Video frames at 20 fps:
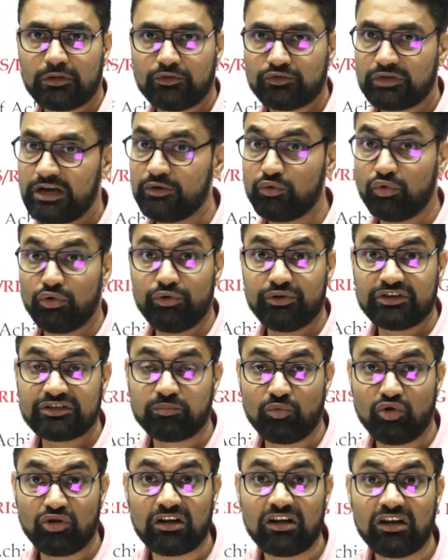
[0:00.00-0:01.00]
So I told you it's
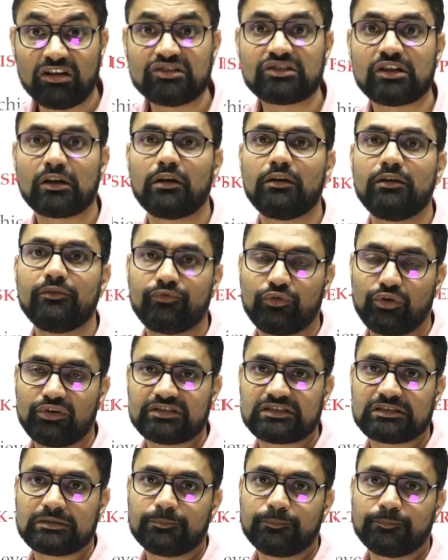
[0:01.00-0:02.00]
more cultural
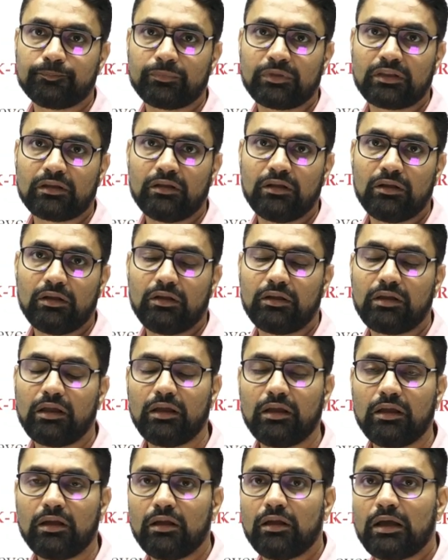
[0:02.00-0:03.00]
influence,
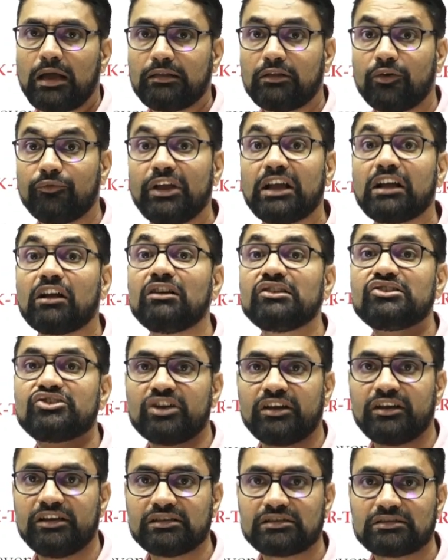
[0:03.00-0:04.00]
okay, and the way culture
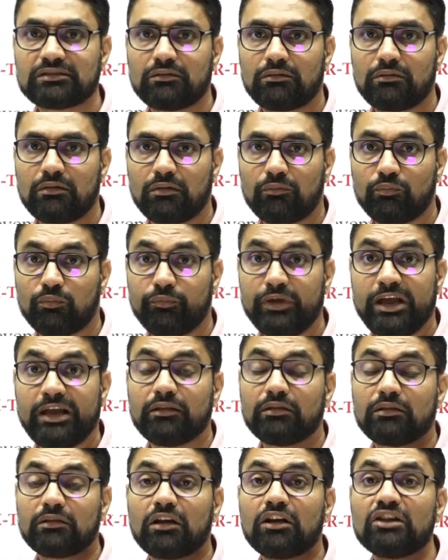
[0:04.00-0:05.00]
is,
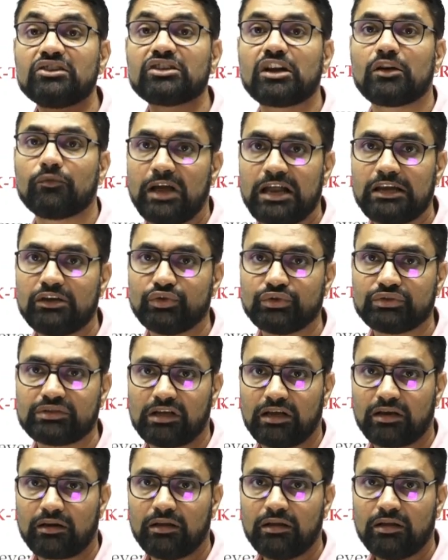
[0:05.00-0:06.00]
way the cultural values
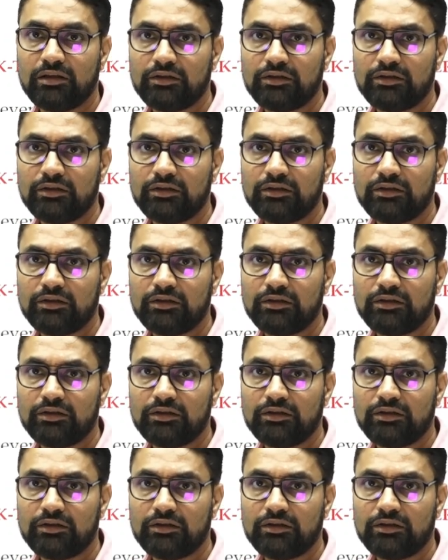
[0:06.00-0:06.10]
are.